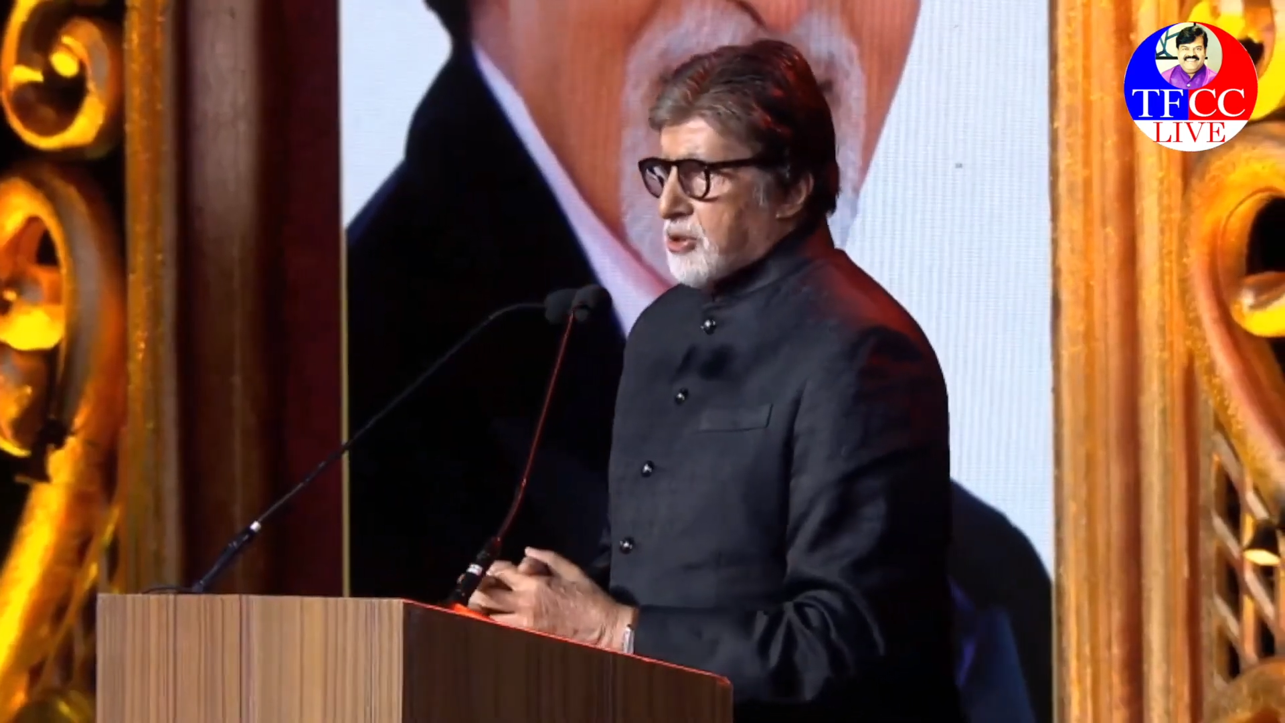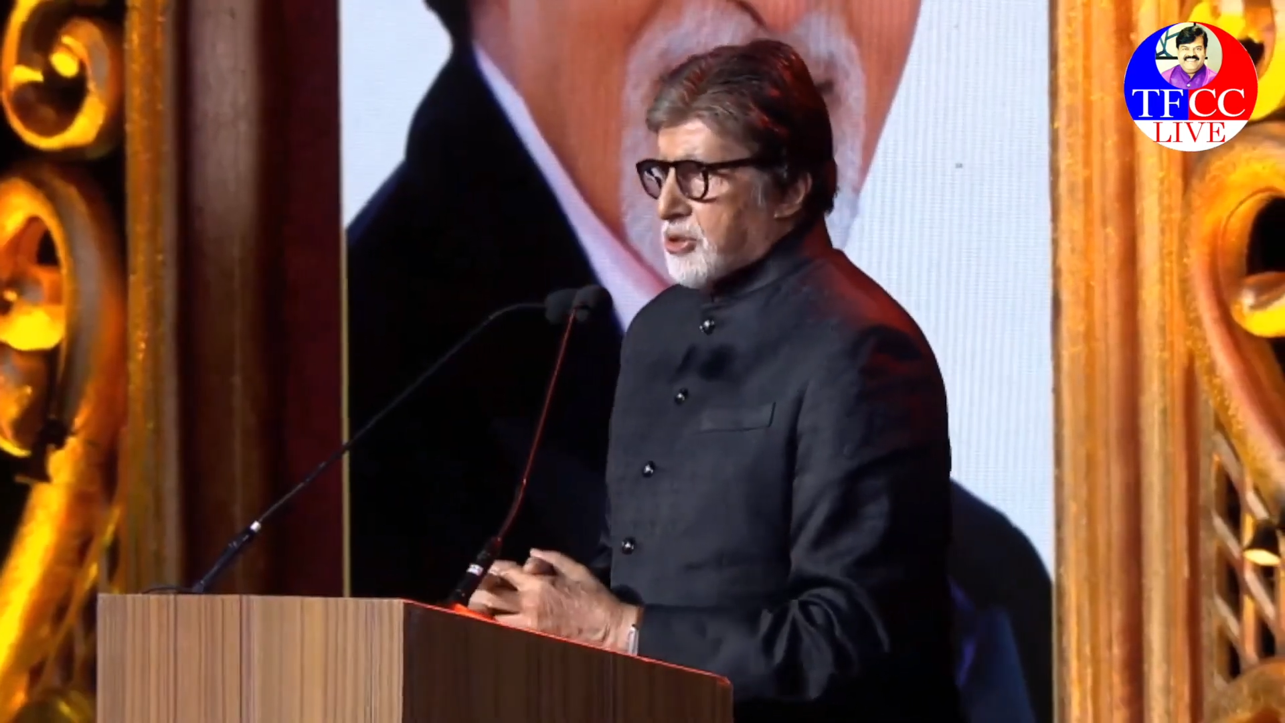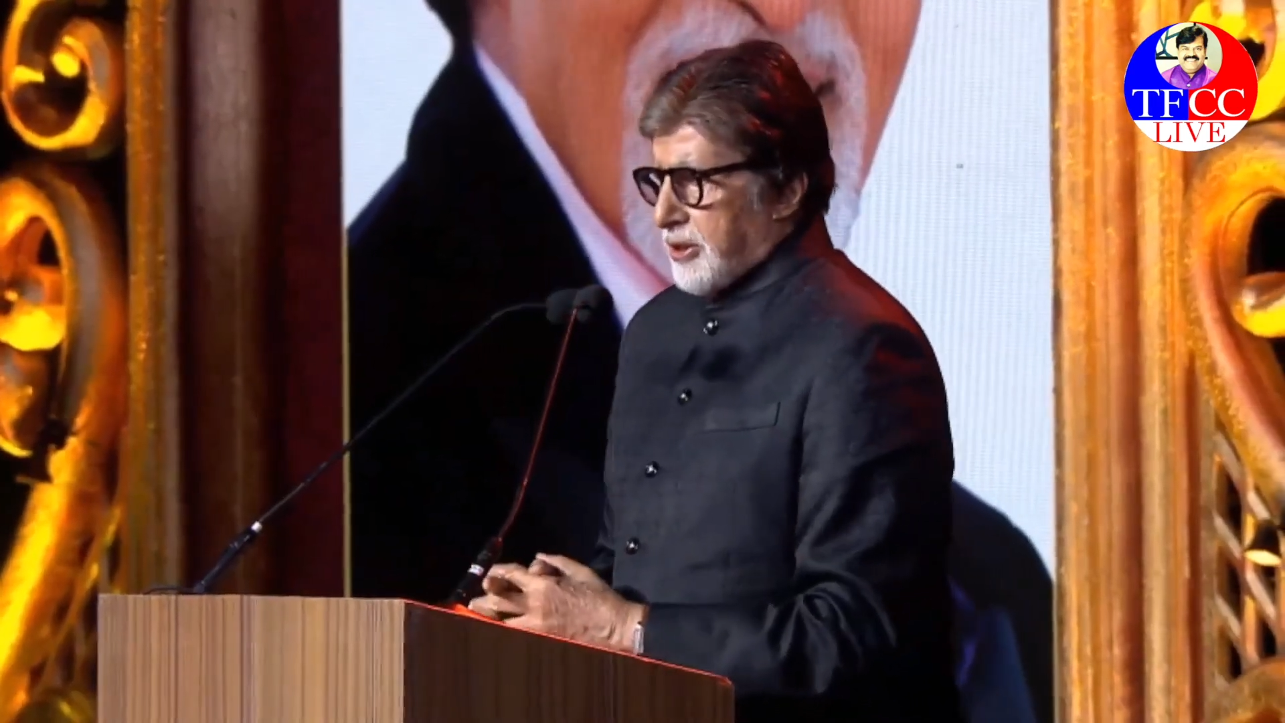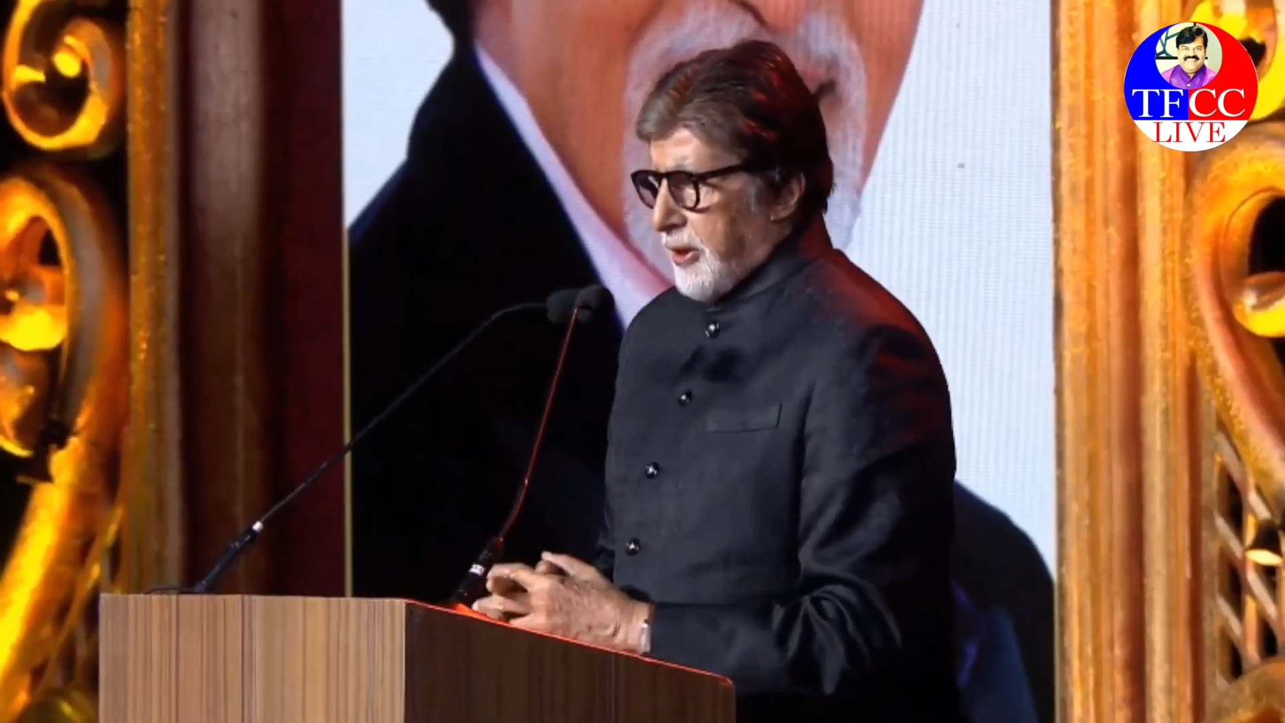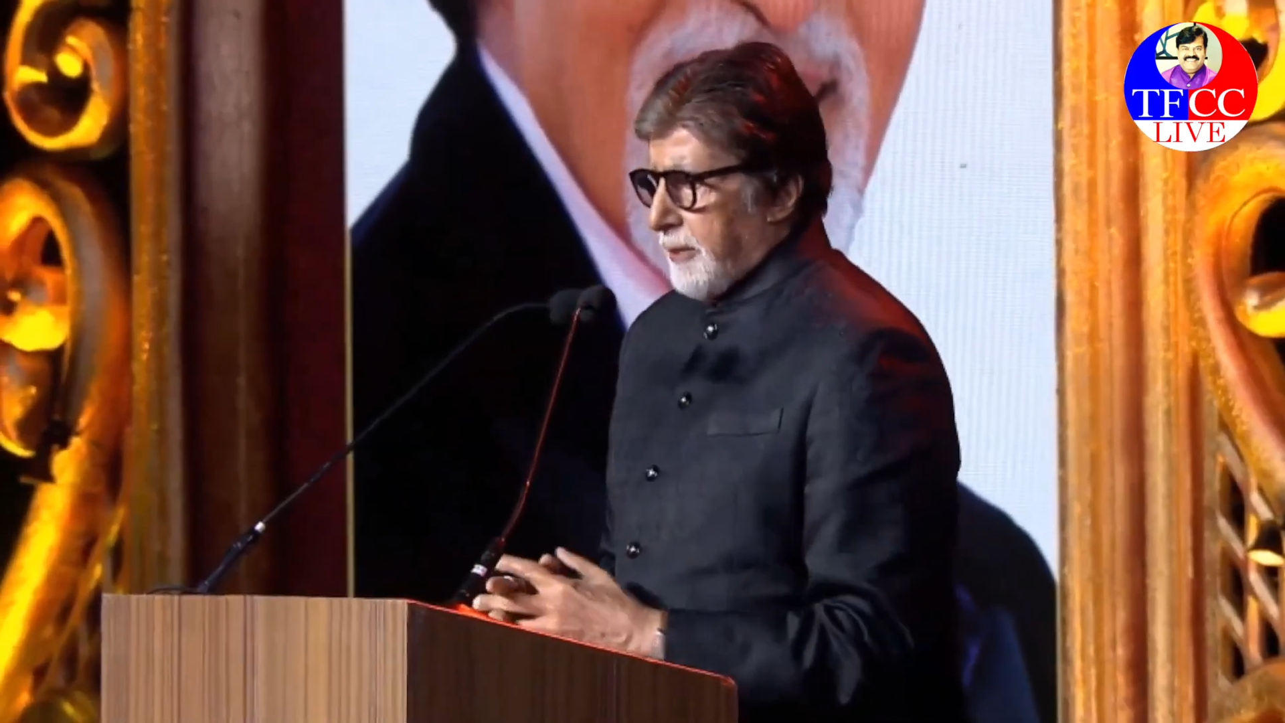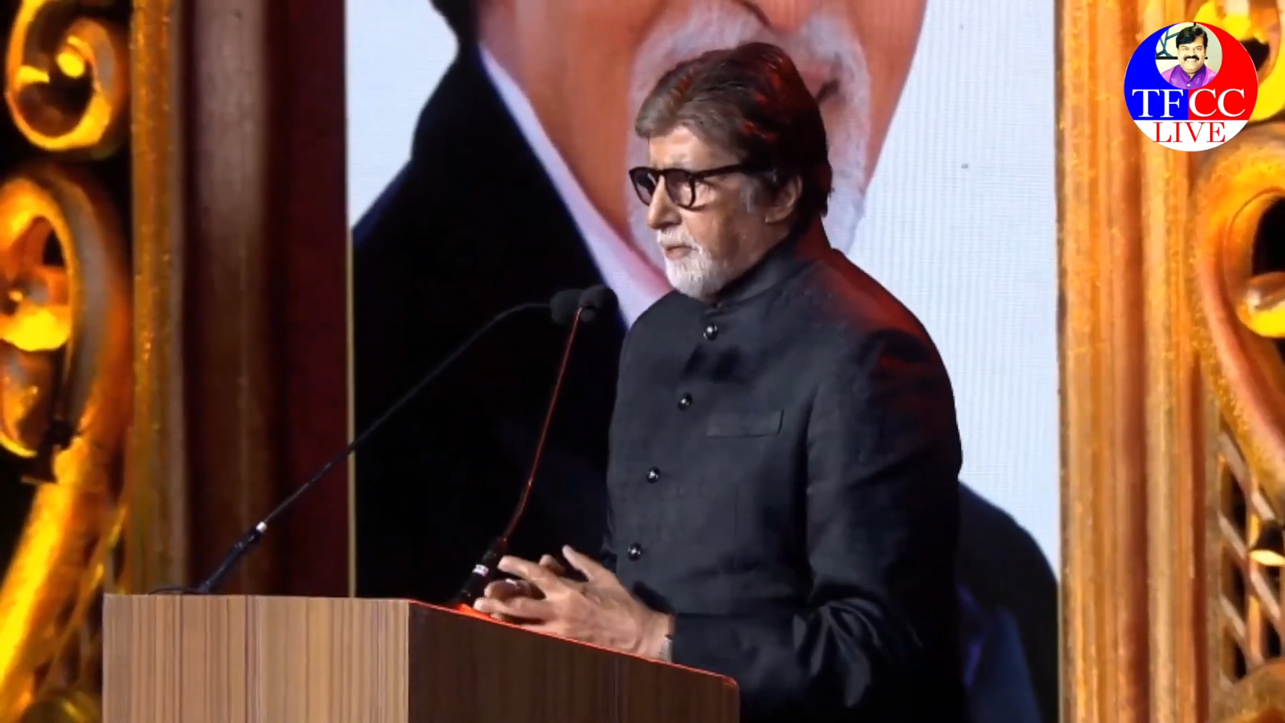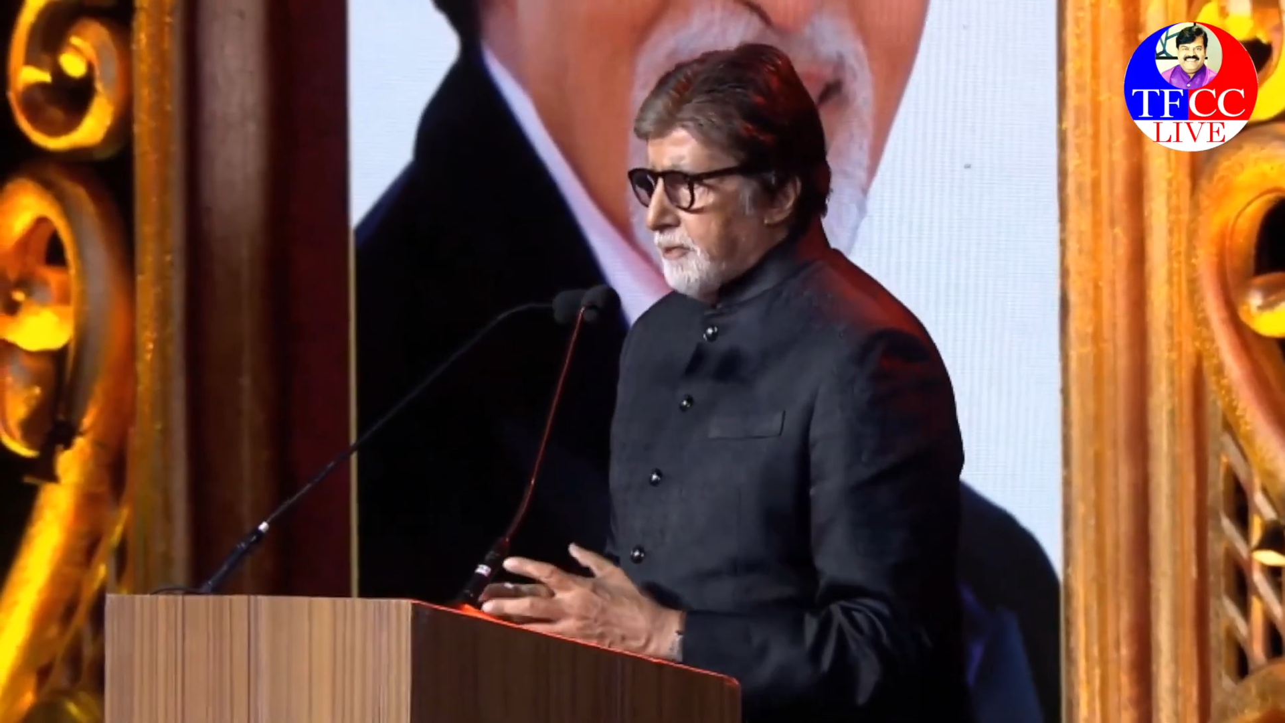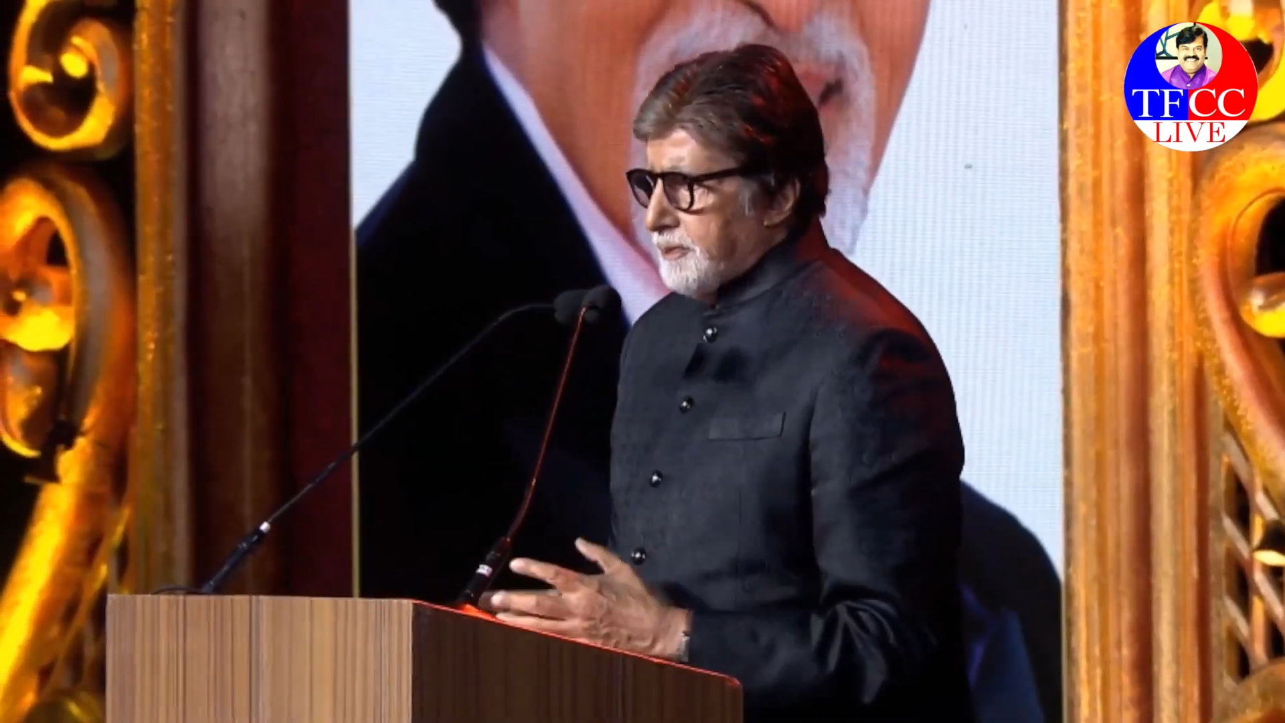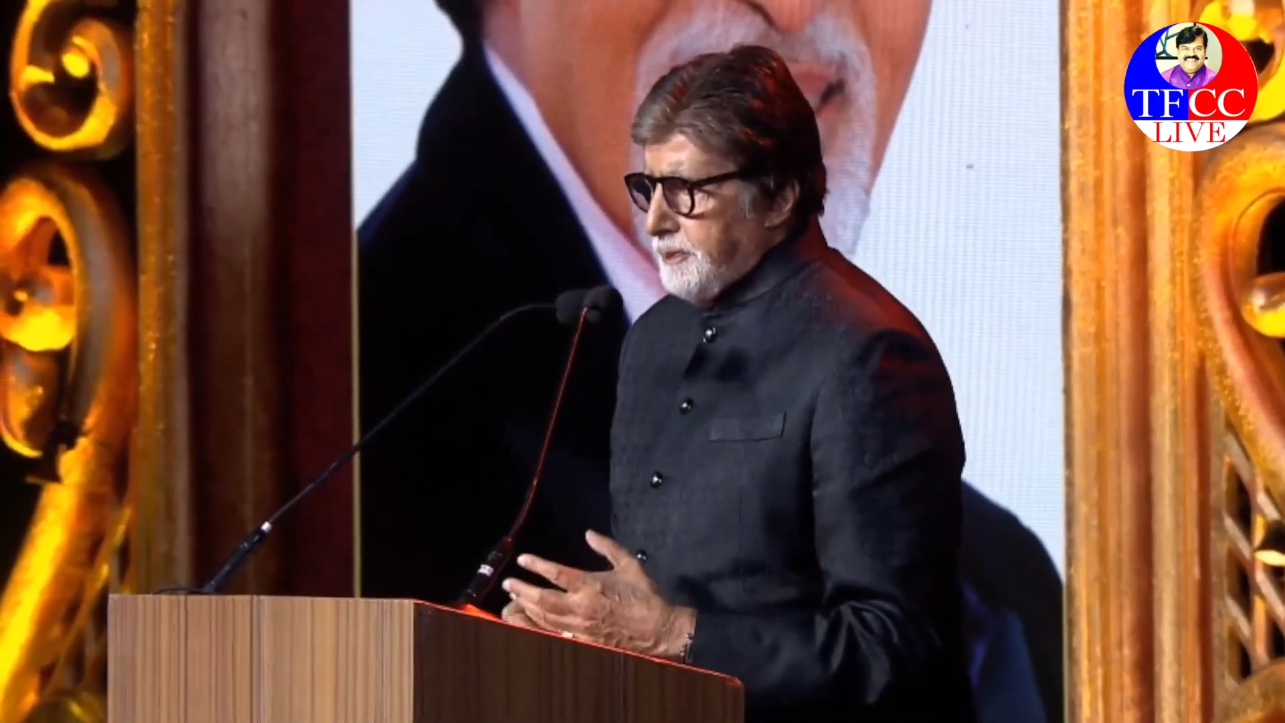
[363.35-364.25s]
once again.